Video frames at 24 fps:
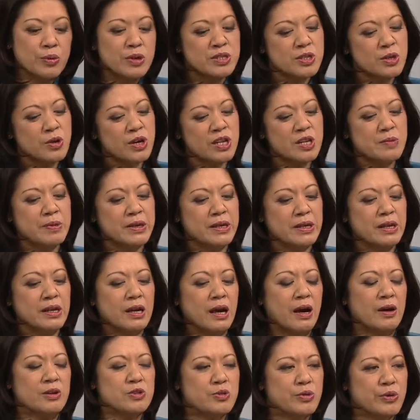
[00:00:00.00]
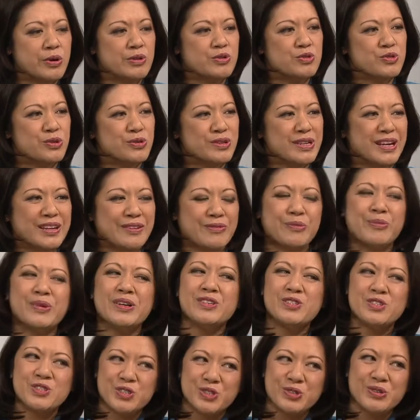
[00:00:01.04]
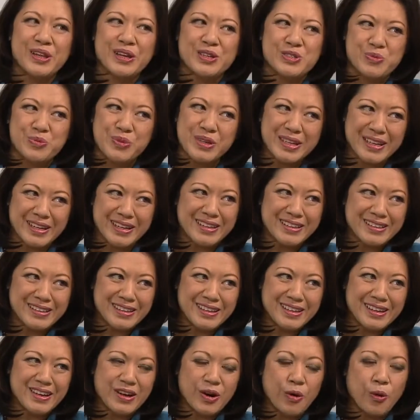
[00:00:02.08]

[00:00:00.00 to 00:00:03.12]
is it going to be inconsequential, kind of, what did you do last weekend? Mm-hmm.